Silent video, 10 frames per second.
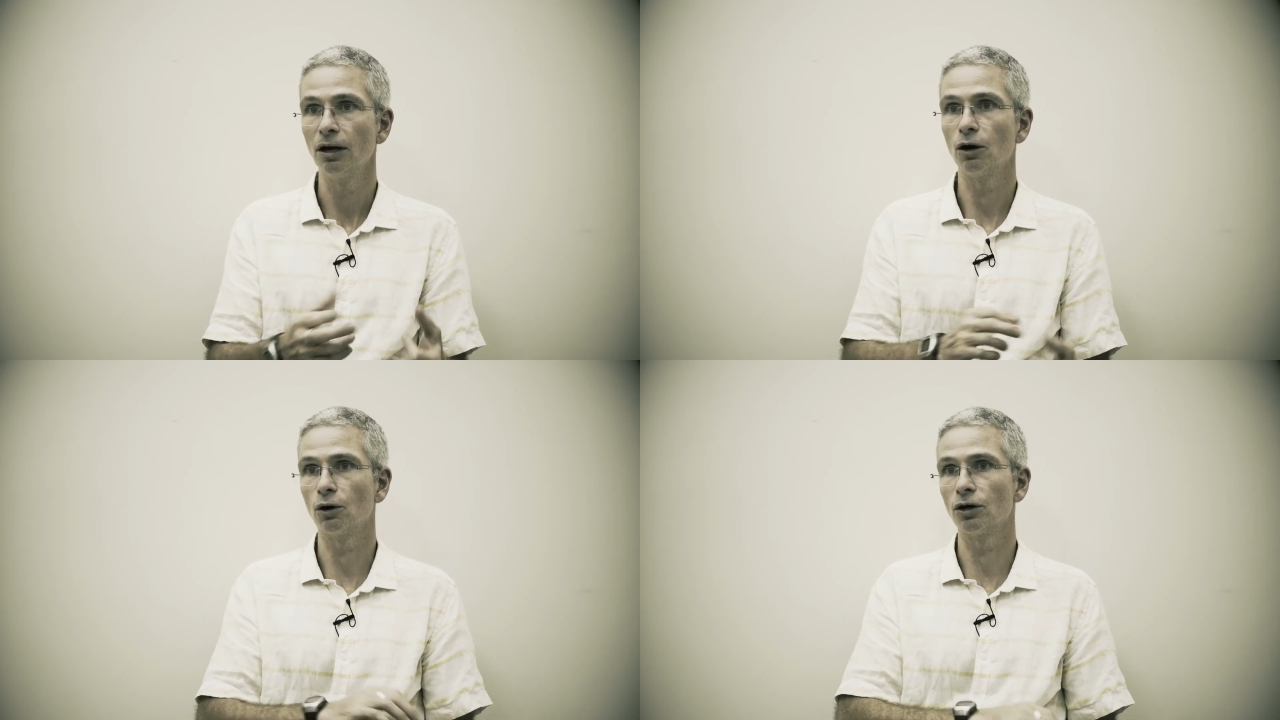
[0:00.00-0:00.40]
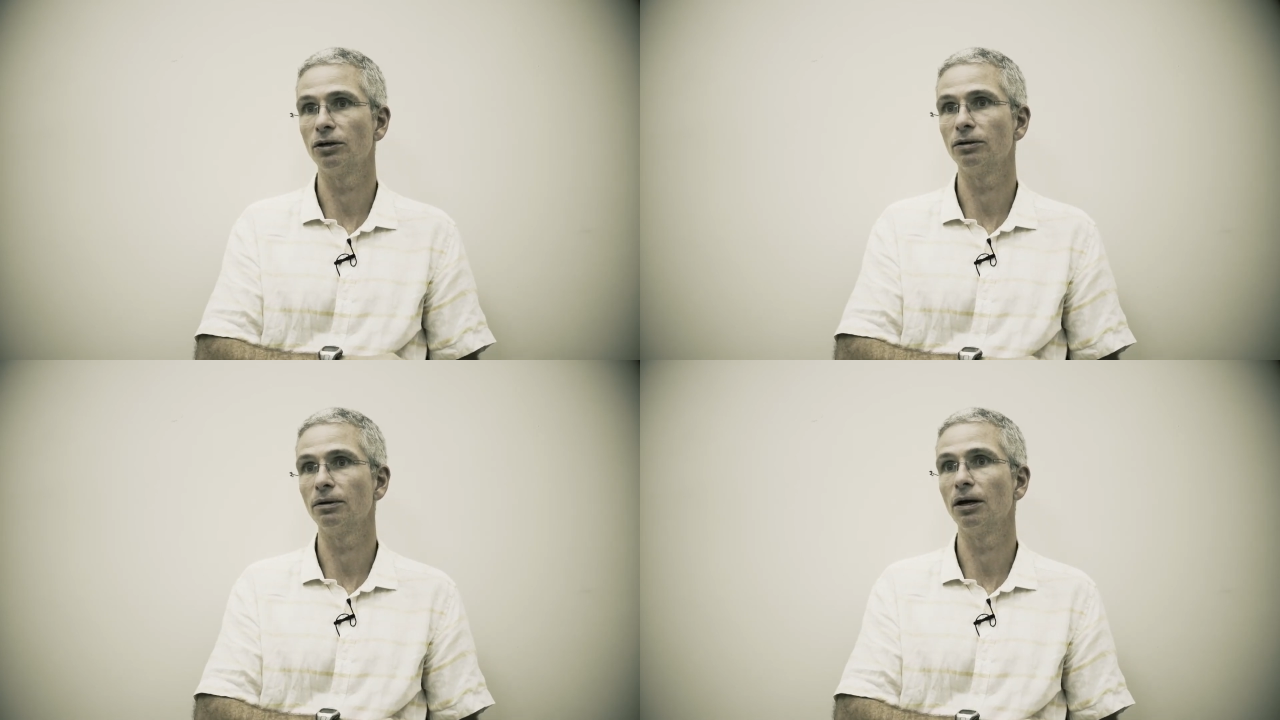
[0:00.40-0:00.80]

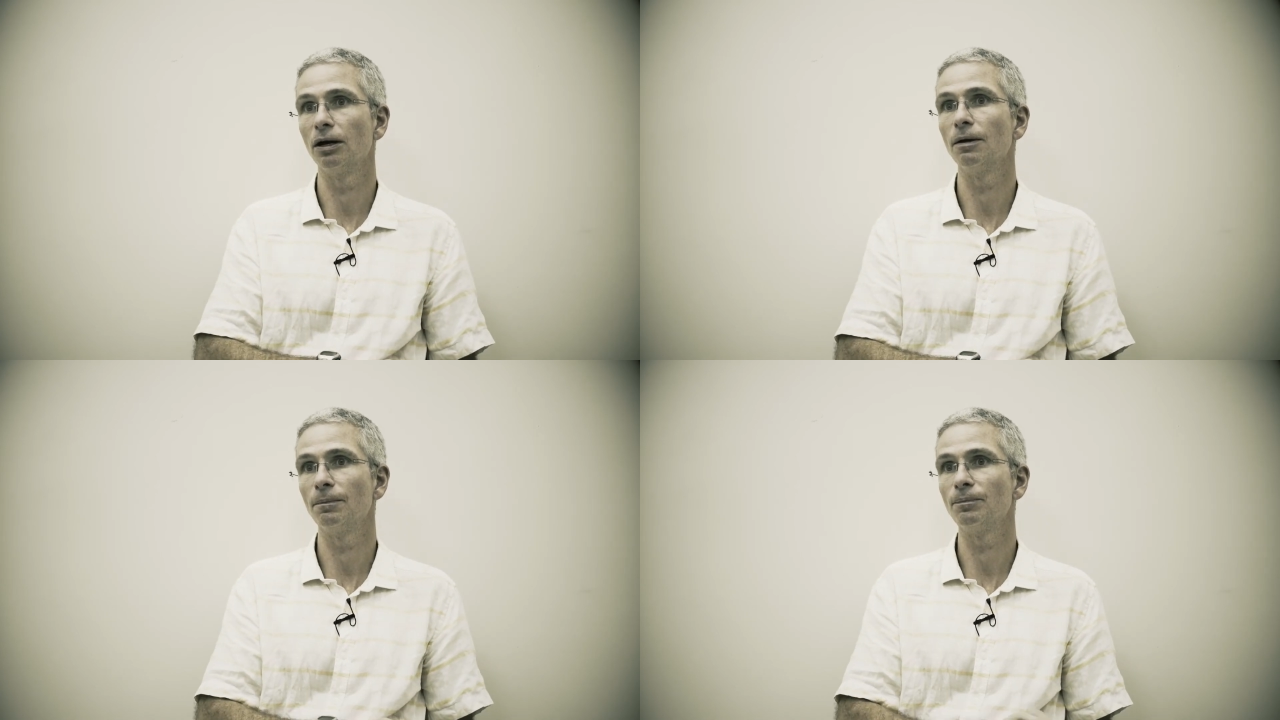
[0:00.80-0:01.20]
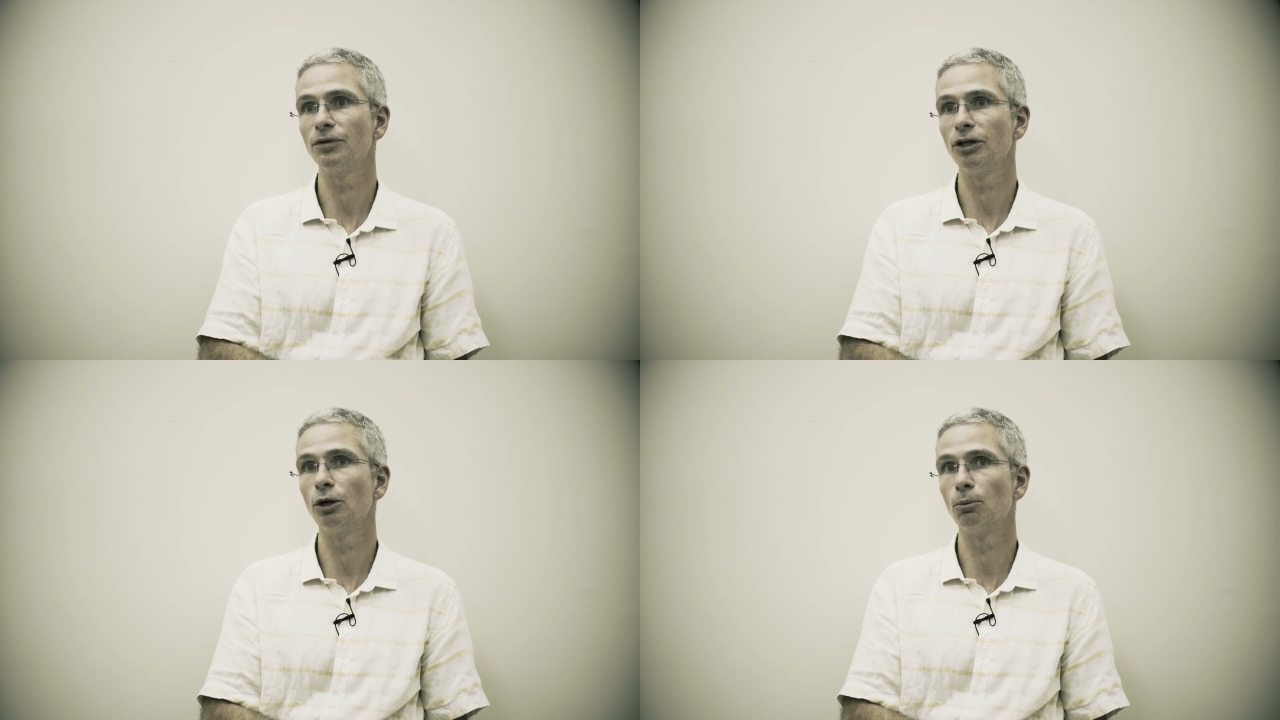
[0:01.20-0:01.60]
are
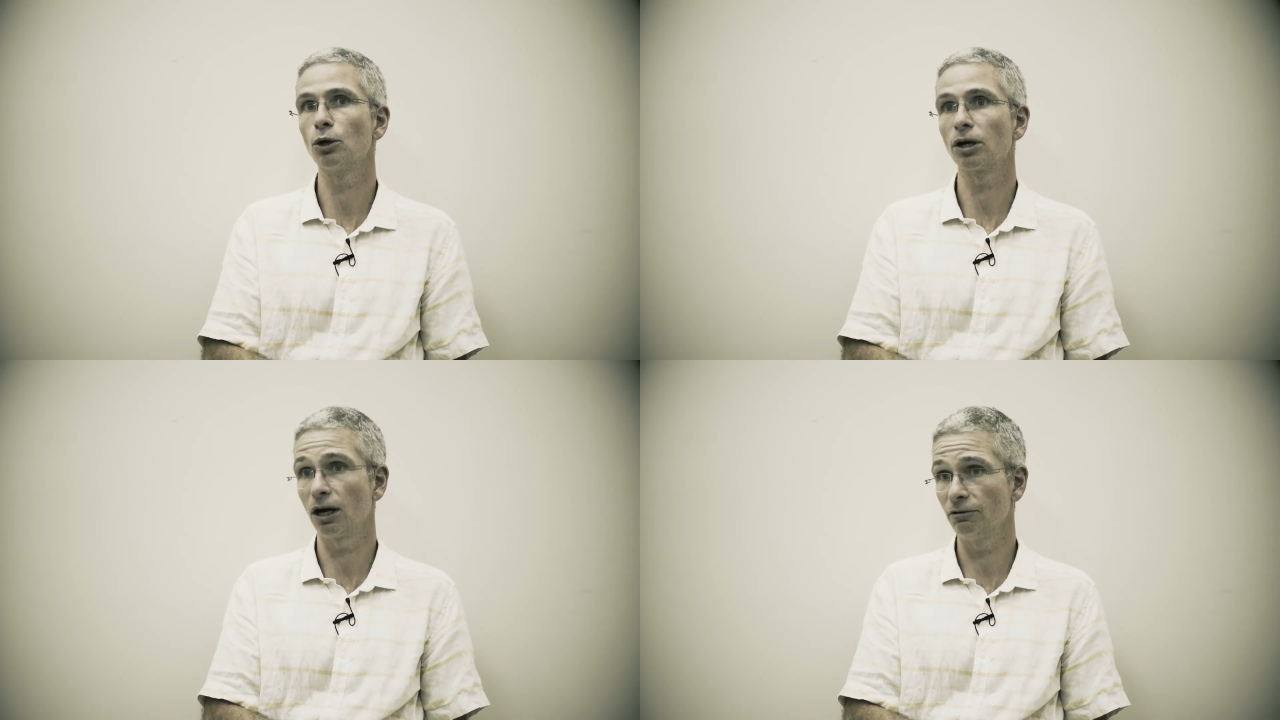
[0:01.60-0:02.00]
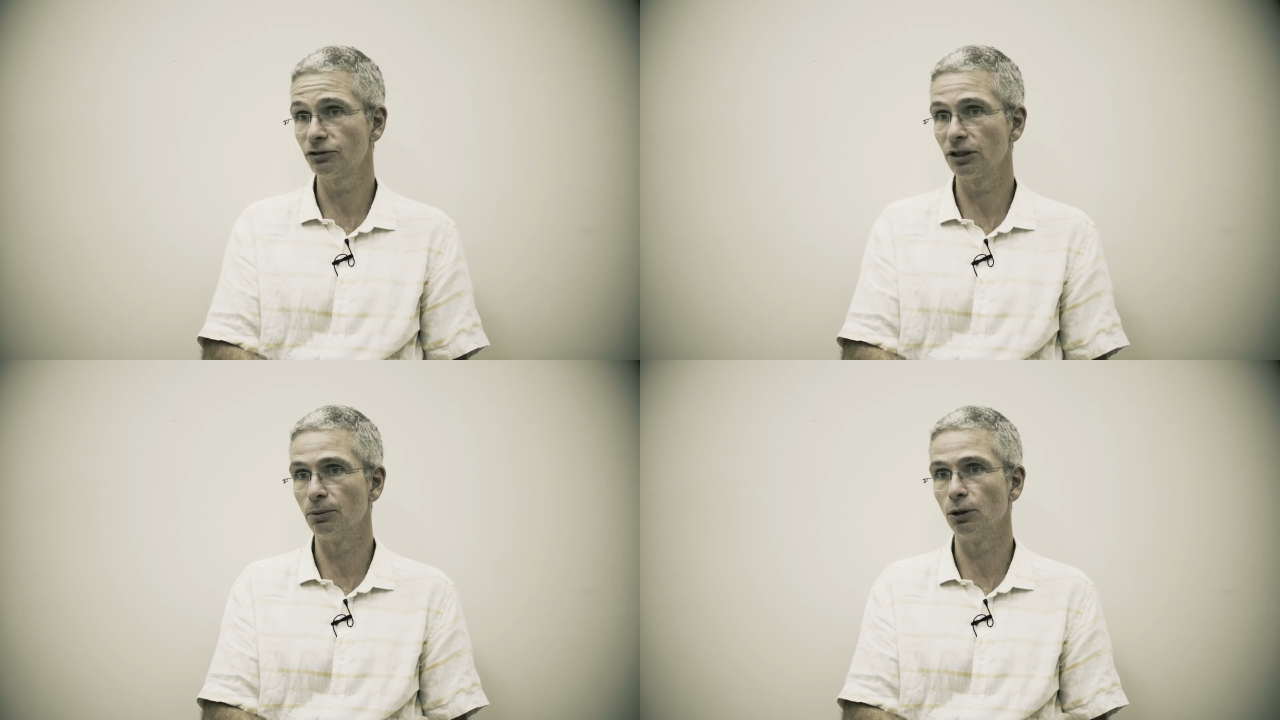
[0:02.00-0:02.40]
you know, more
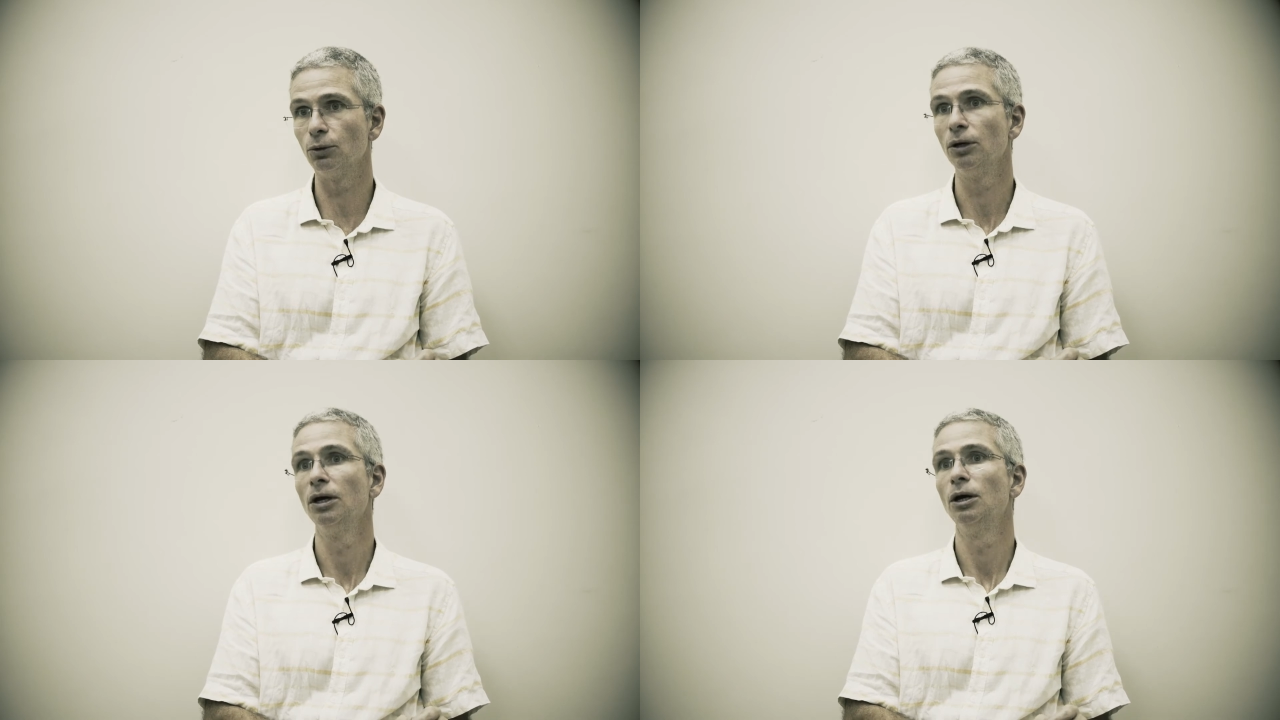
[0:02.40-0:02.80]
comfortable